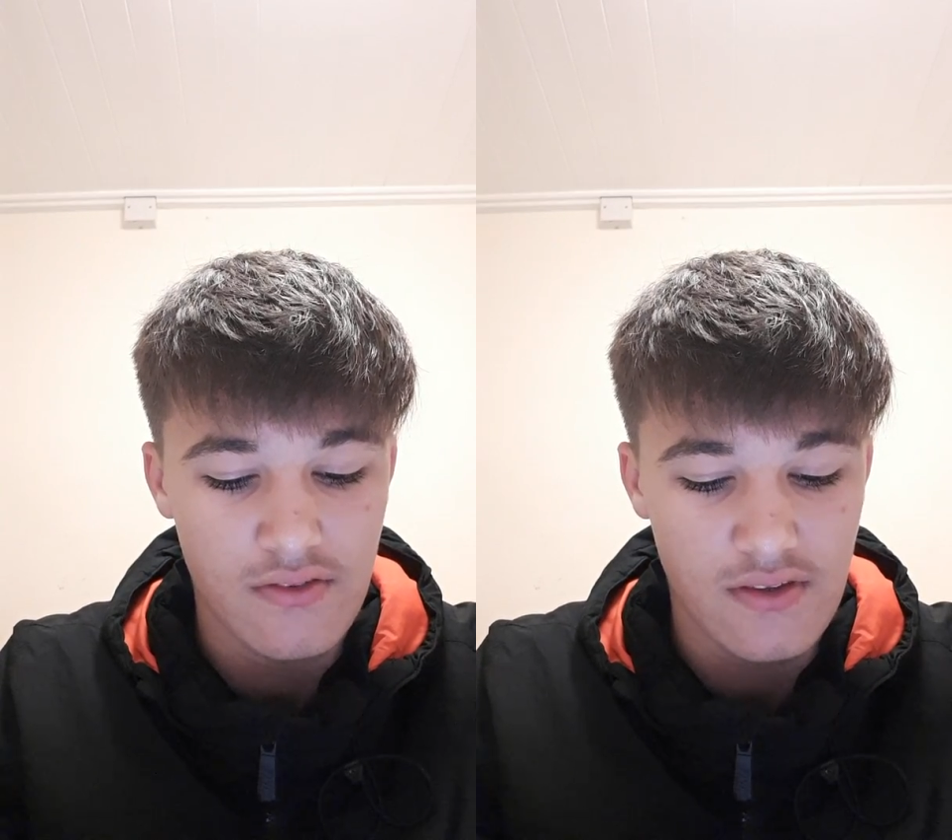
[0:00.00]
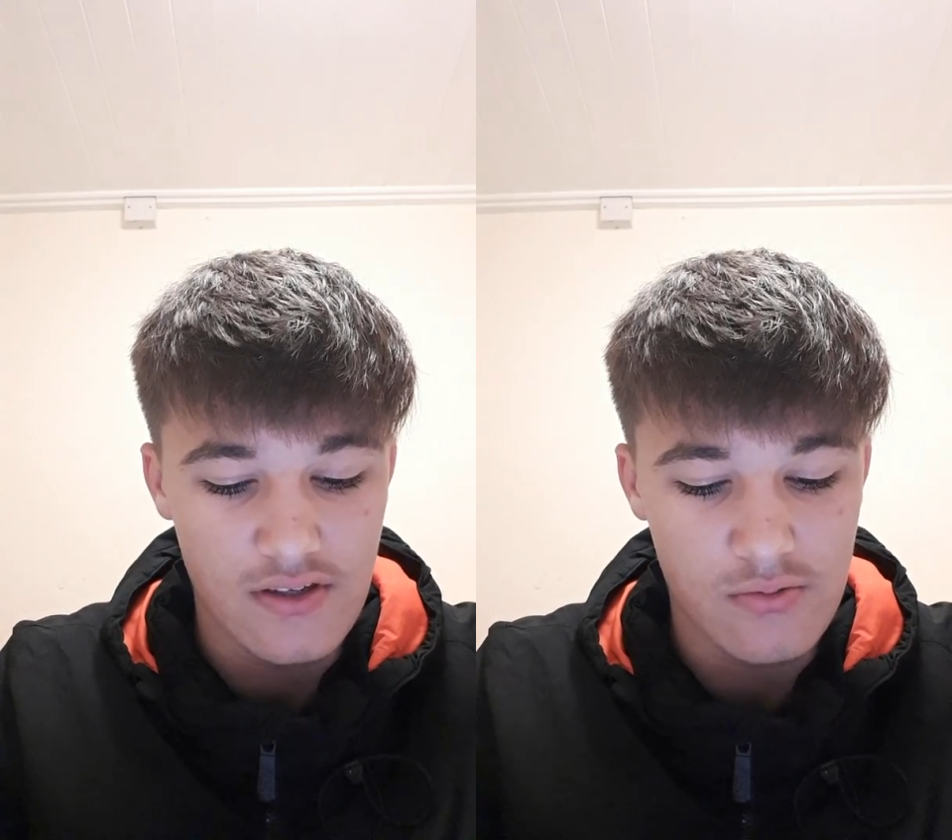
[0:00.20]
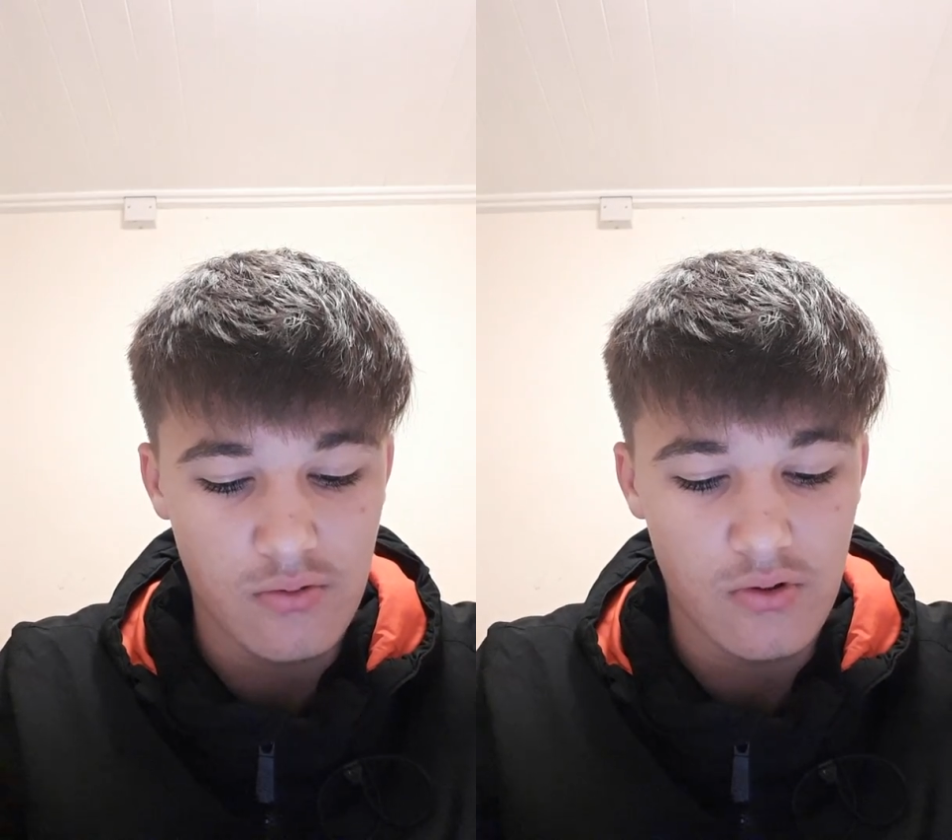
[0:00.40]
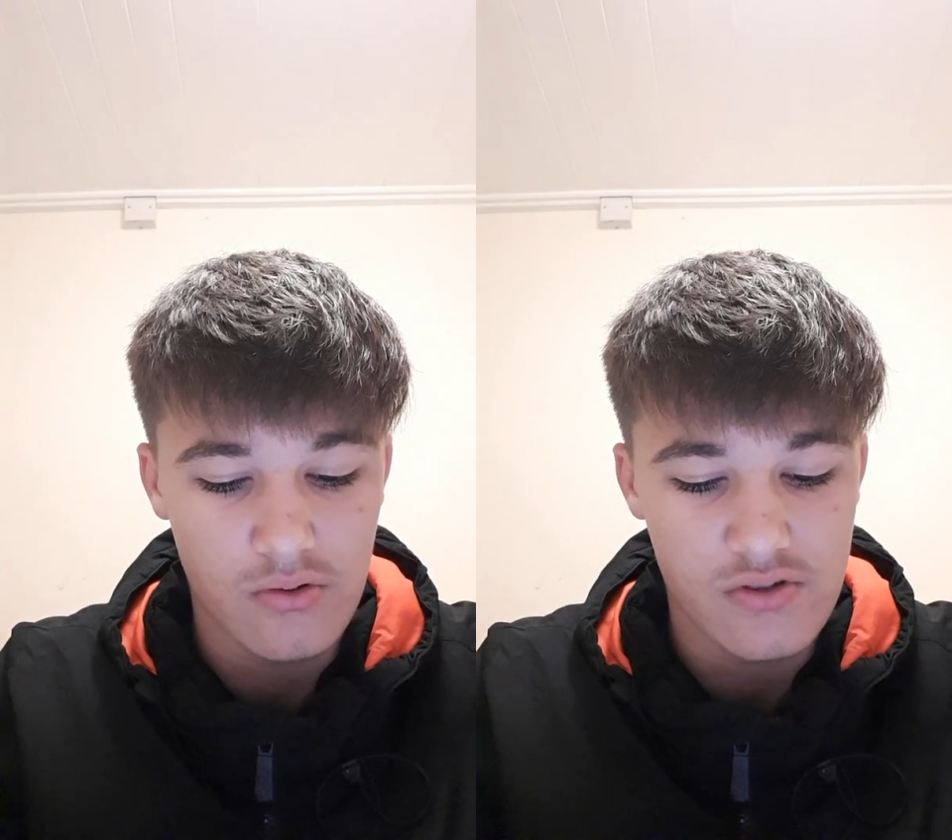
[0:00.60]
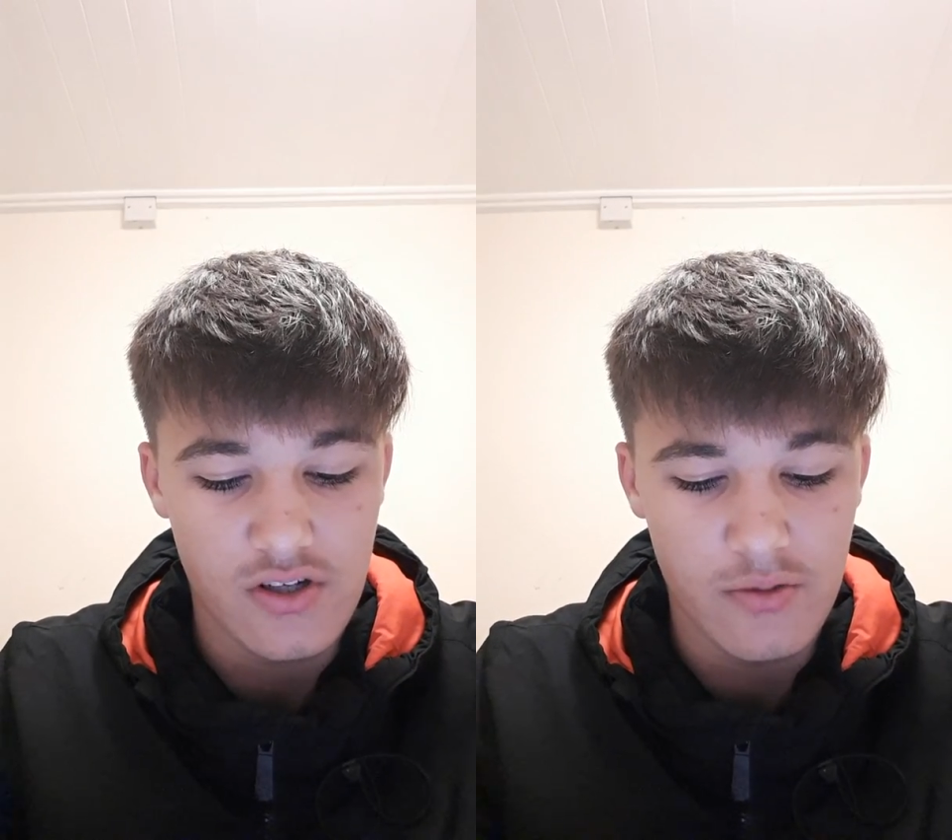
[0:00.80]
This will
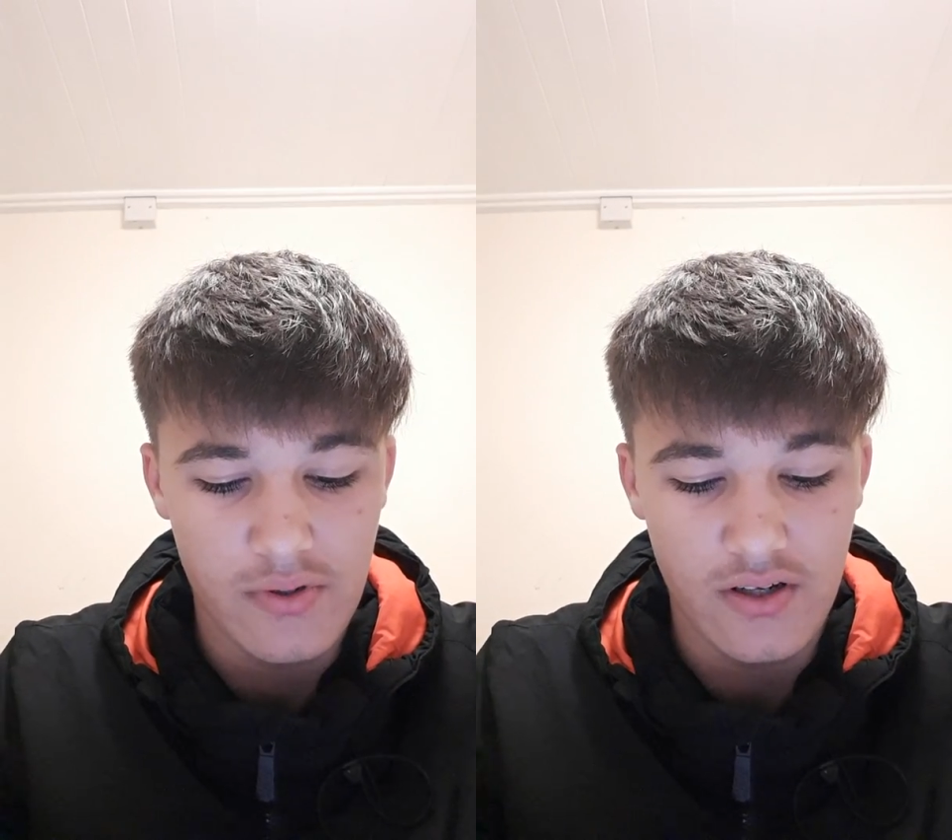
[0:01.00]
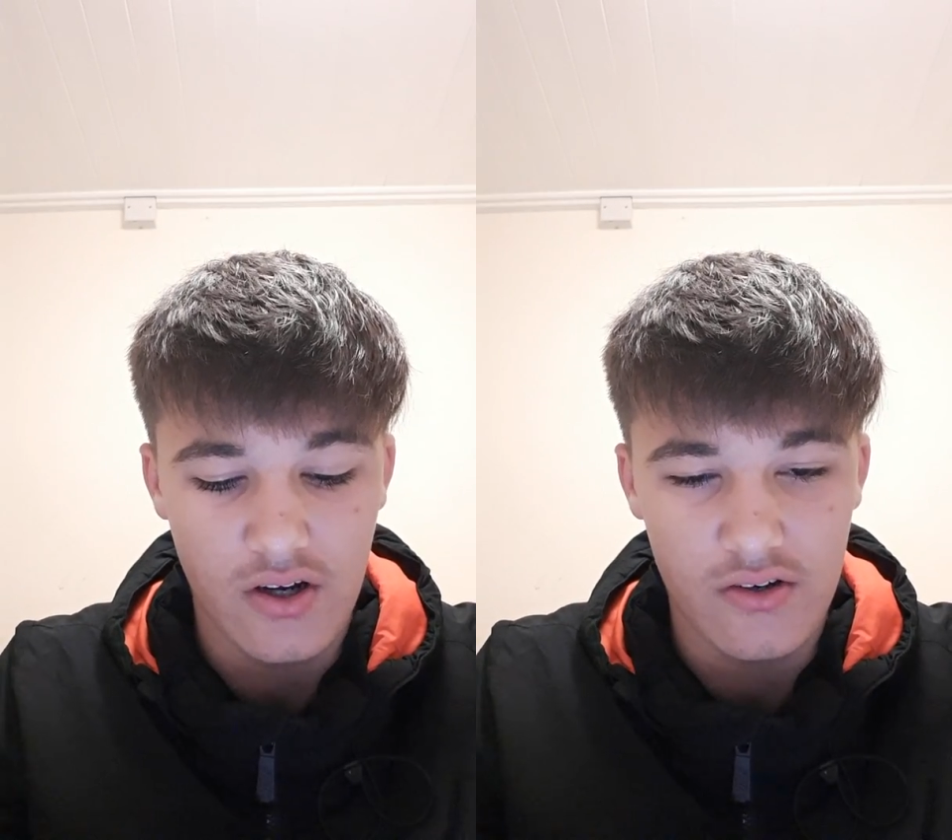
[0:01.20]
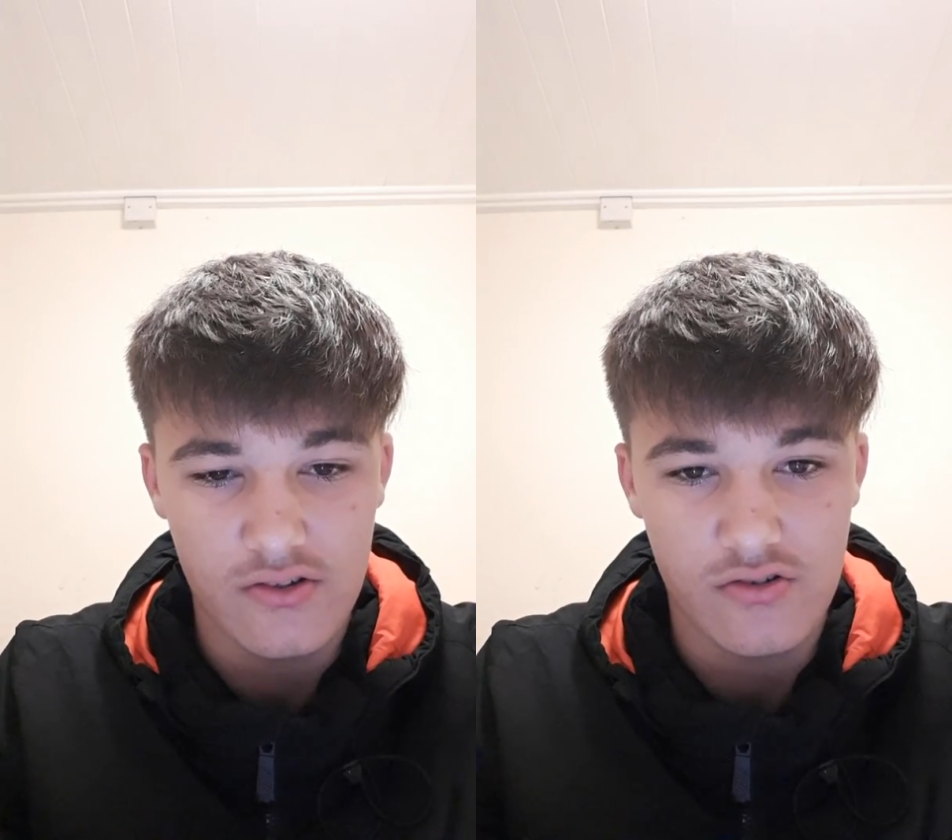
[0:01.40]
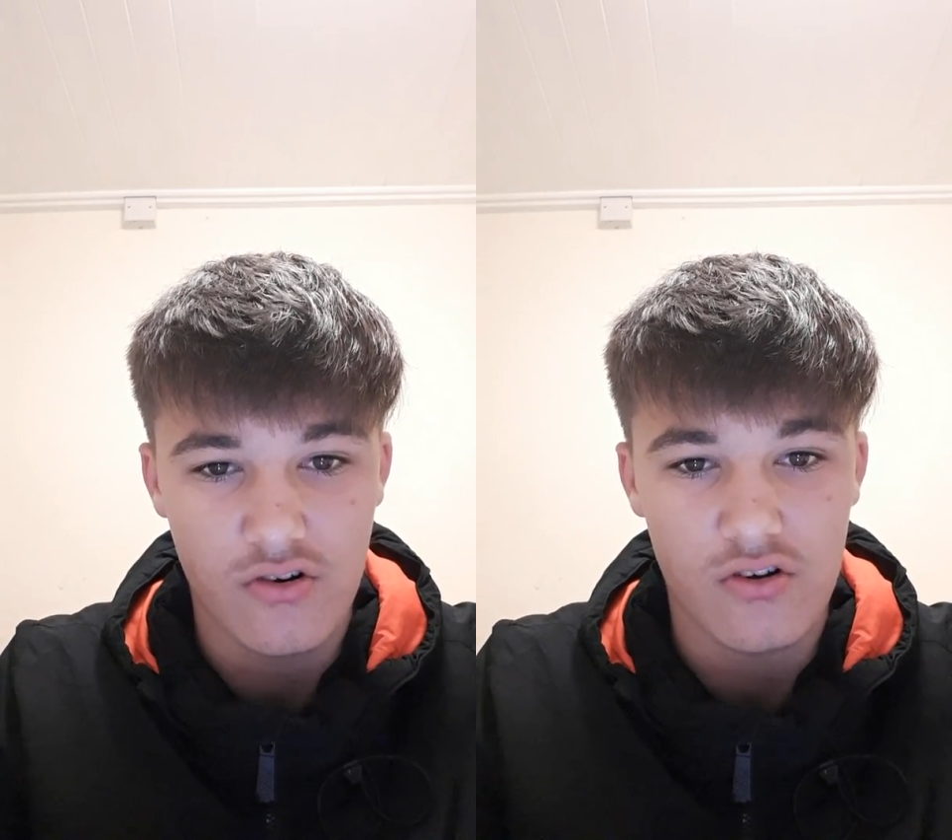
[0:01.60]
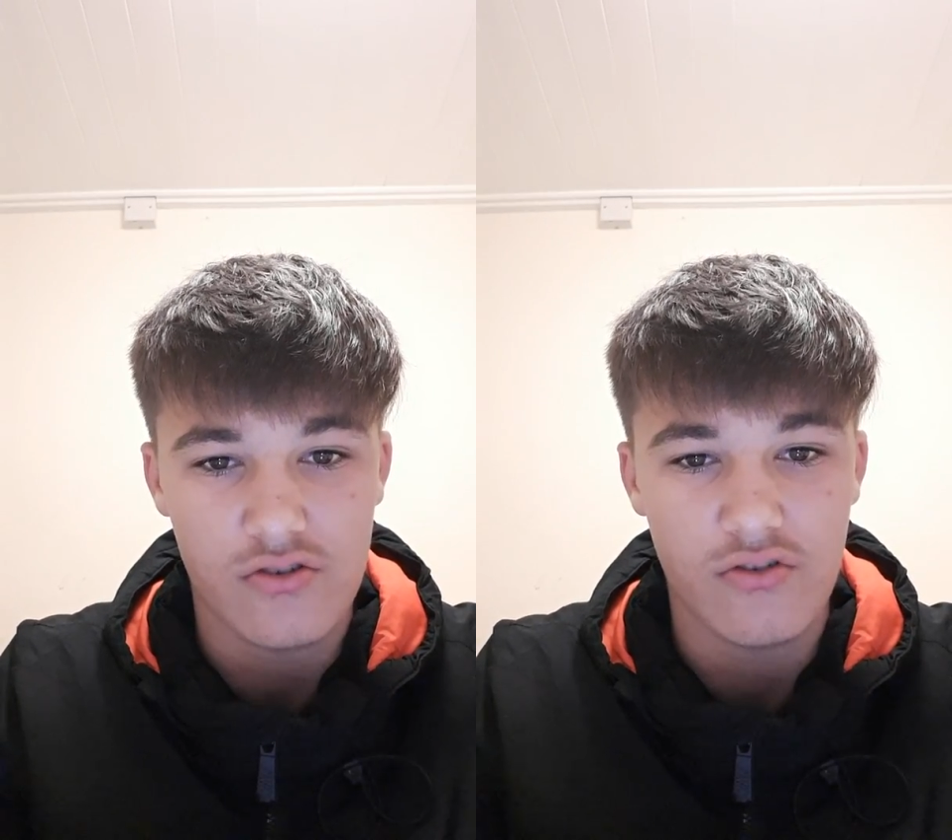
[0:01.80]
also be known as
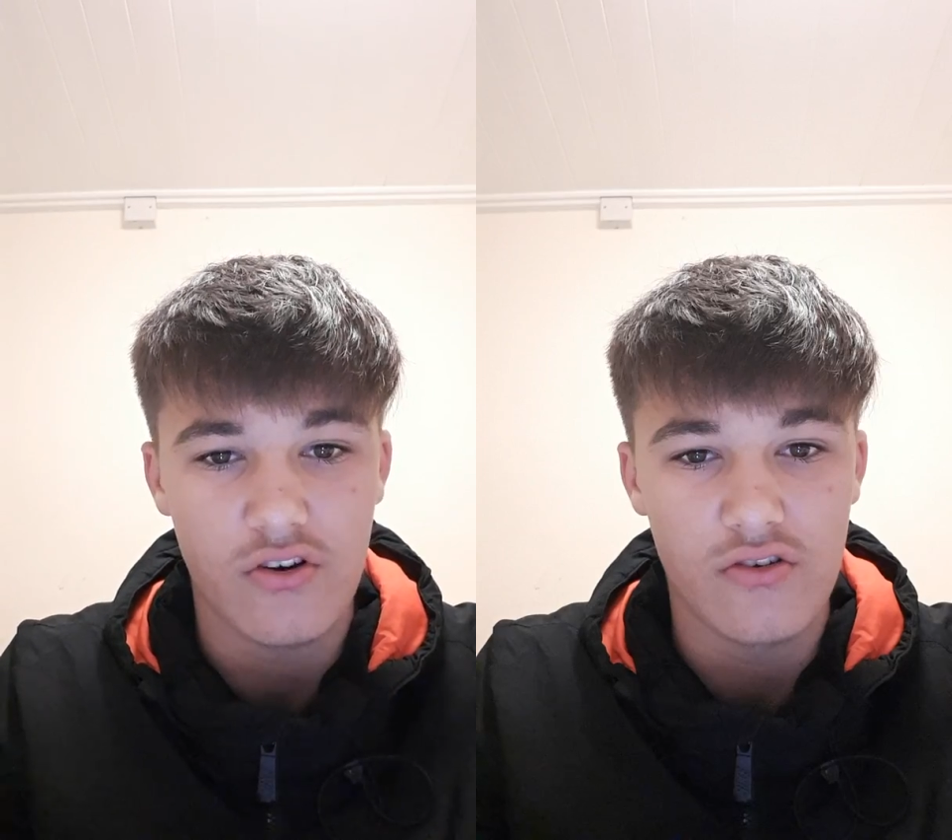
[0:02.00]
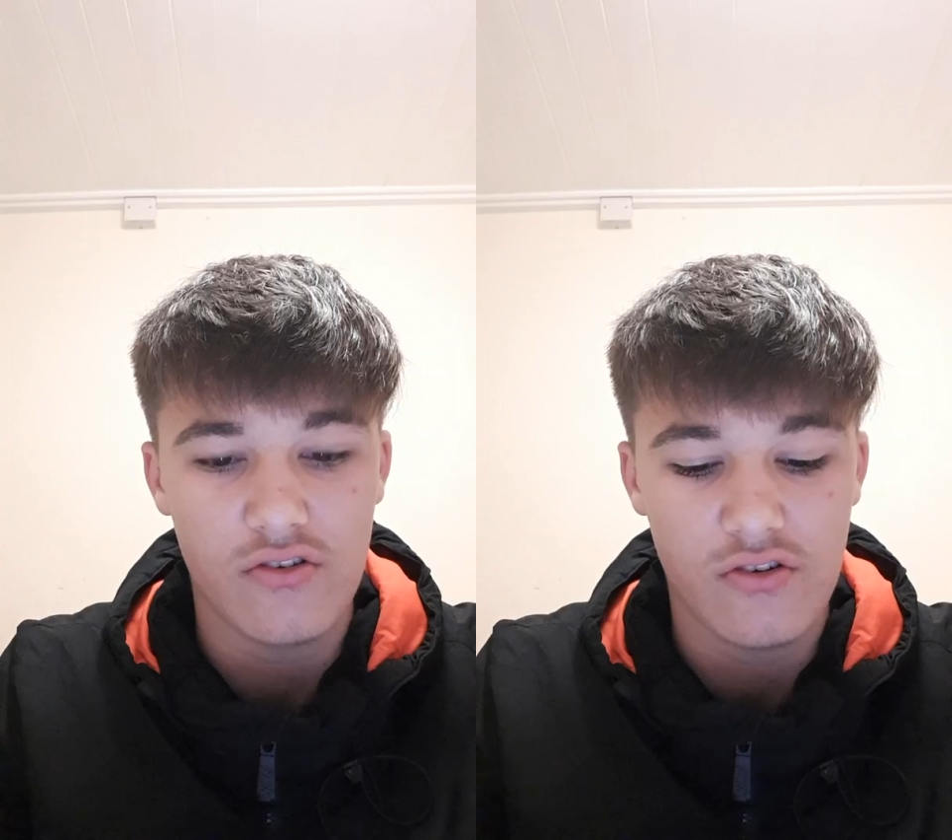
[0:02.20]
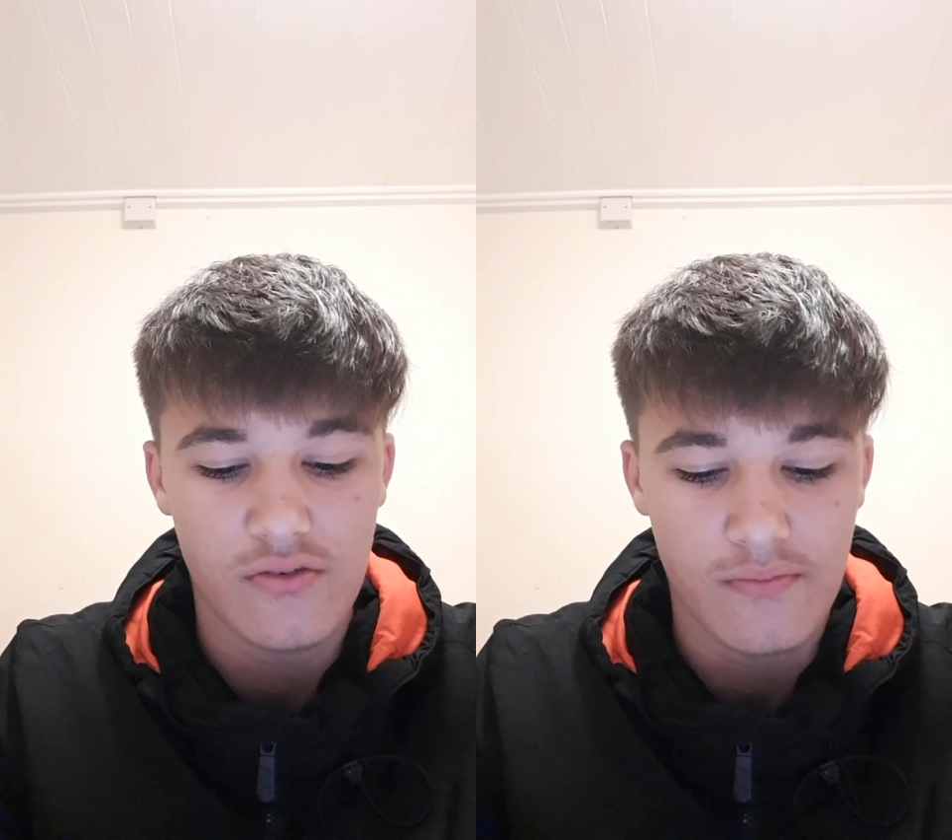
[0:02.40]
grassroots.